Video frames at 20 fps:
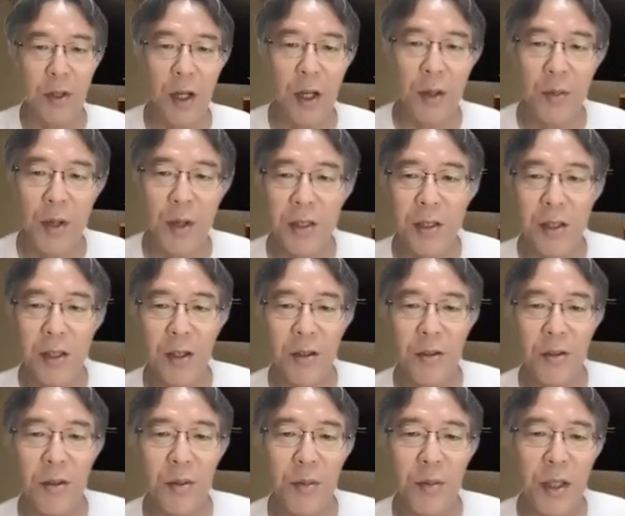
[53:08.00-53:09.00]
I'm asking
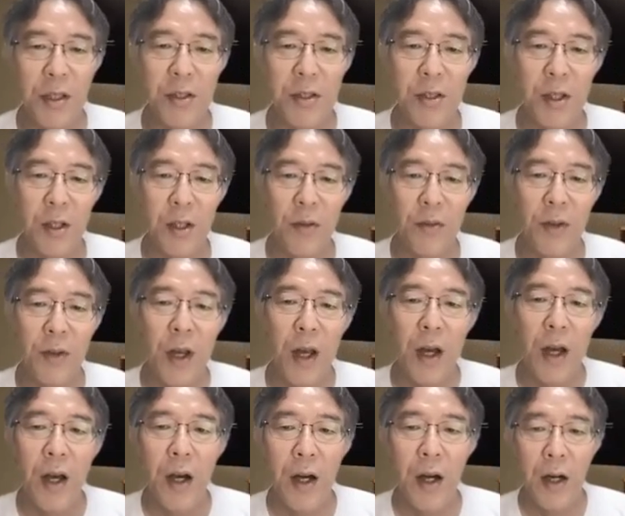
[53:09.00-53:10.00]
to myself.
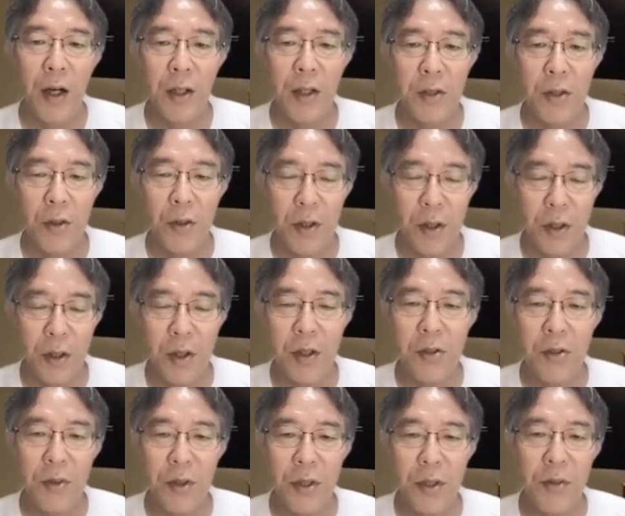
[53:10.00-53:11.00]
Uh, so th
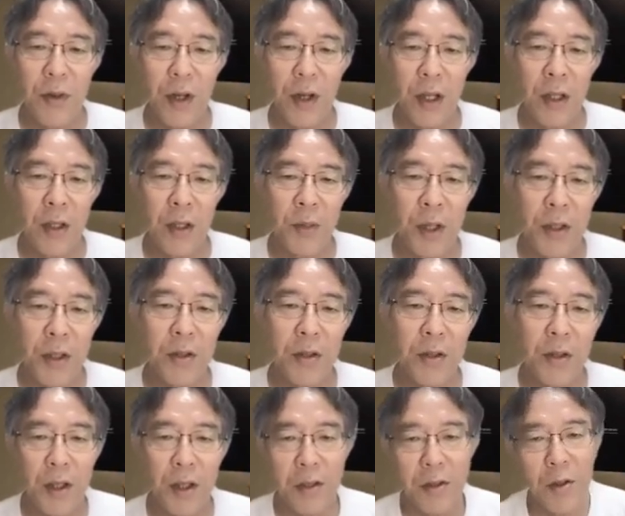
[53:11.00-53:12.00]
this was very
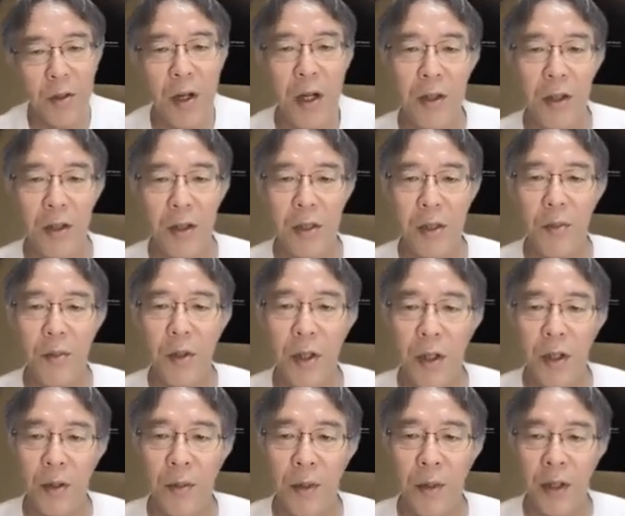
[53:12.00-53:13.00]
elementary. So are there
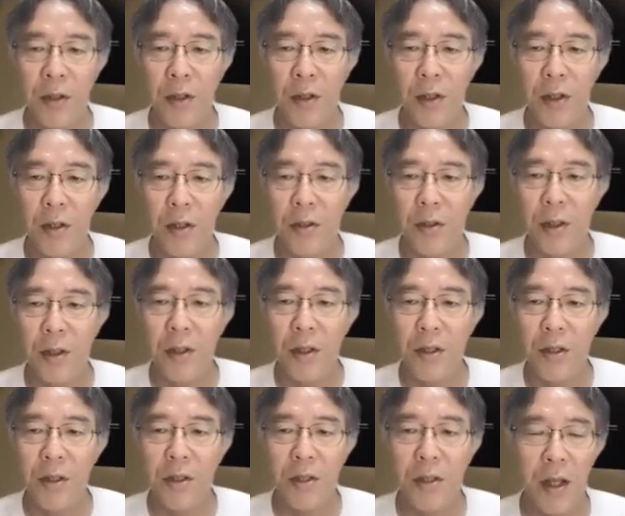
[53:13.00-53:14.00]
similar elementary
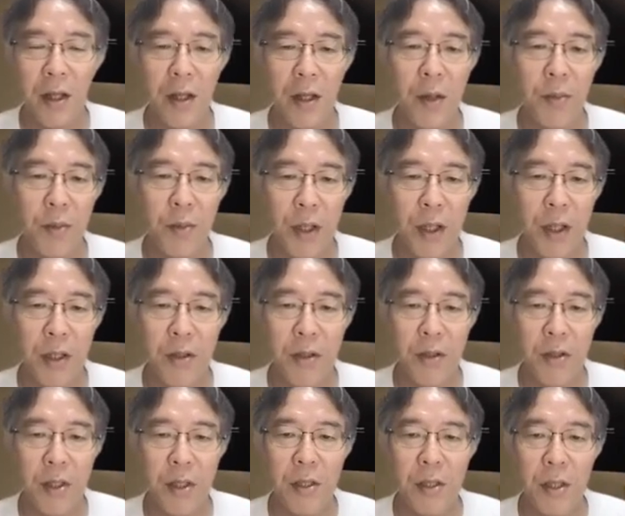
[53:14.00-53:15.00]
strategies that apply to
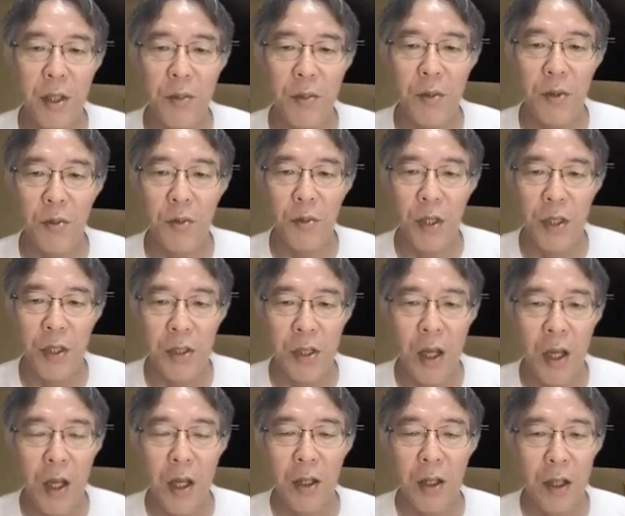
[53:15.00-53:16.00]
systems with
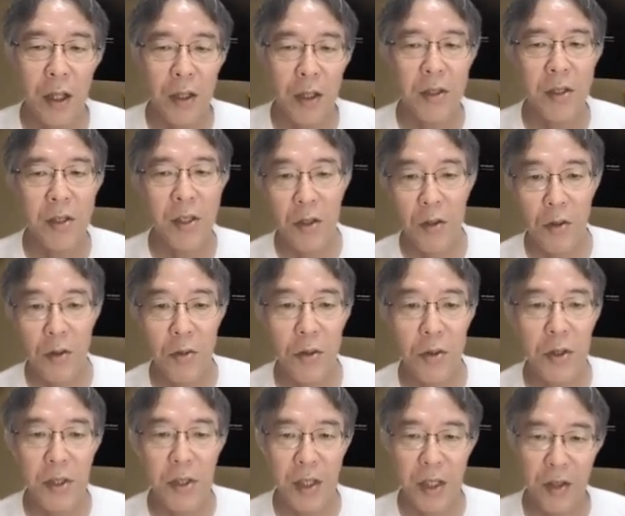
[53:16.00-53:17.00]
like Z2
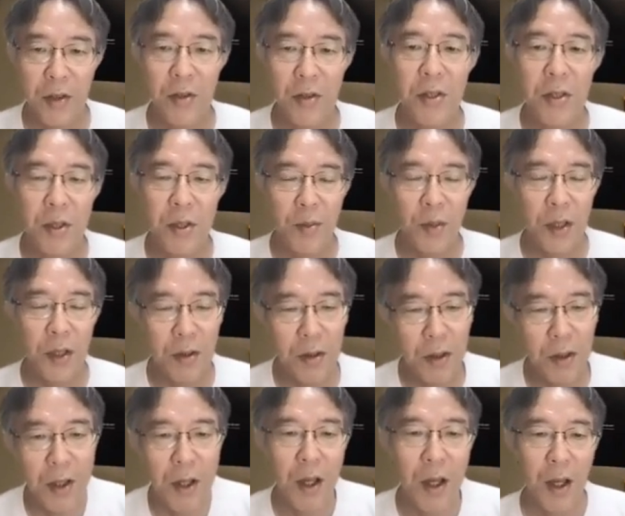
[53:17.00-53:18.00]
cross Z2
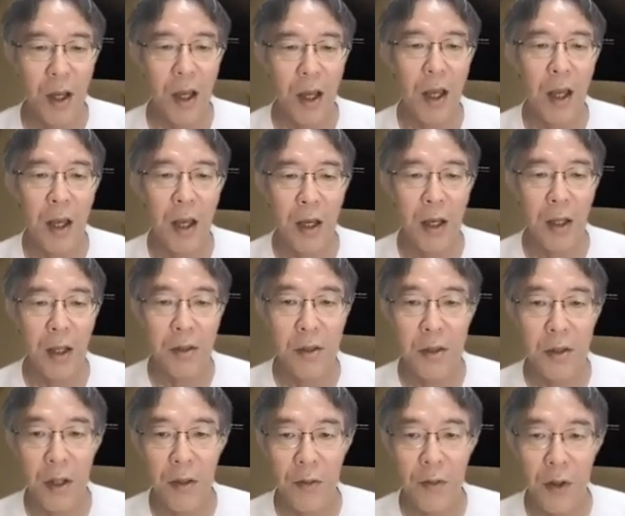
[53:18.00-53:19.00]
symmetry and
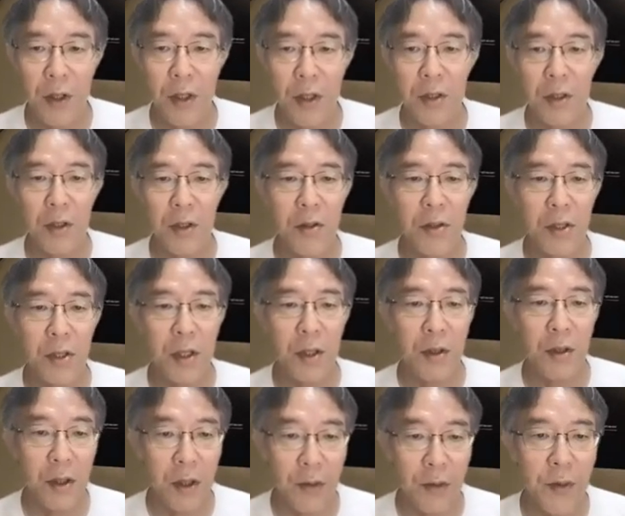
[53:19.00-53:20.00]
avoid
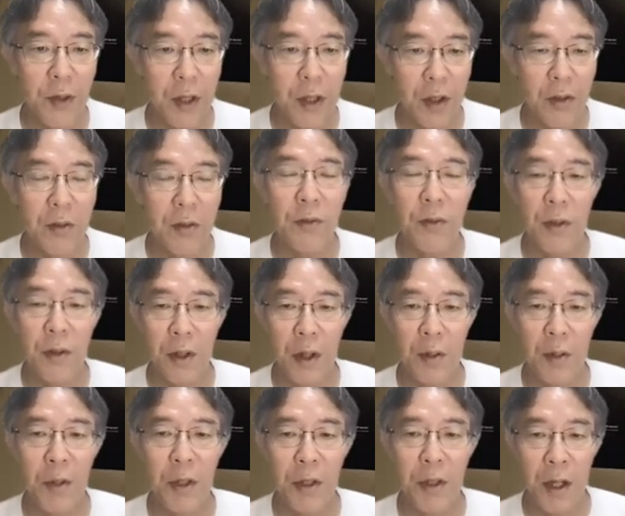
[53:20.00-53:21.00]
using difficult von
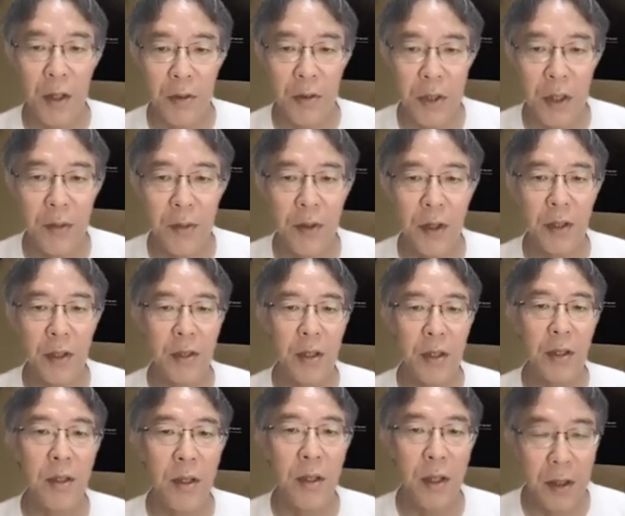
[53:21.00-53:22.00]
Neumann algebra
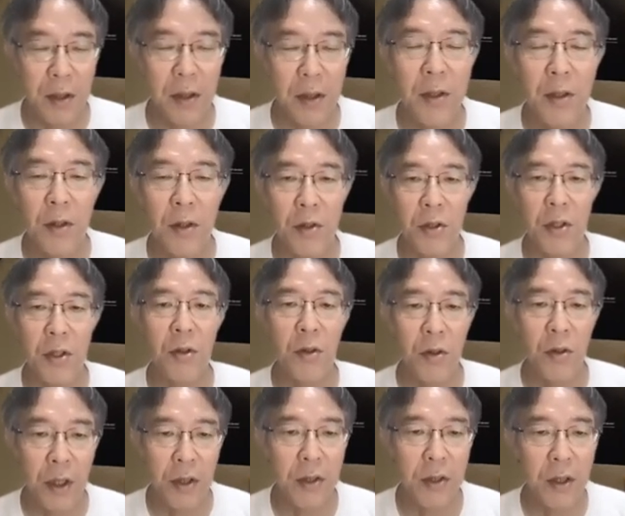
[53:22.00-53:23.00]
that
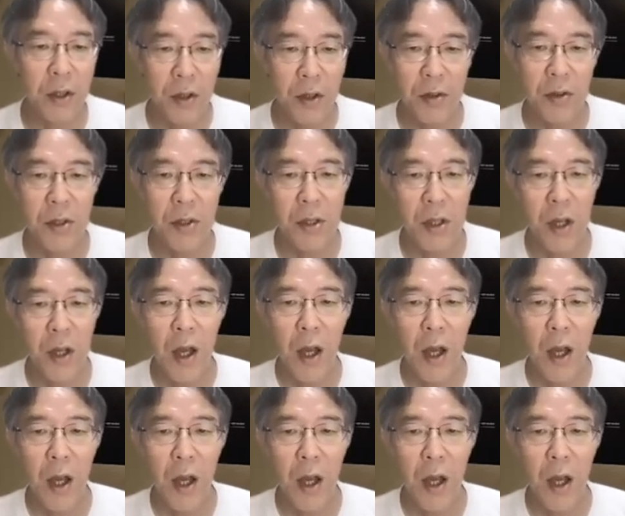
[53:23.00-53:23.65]
Yoshiko Ogata used?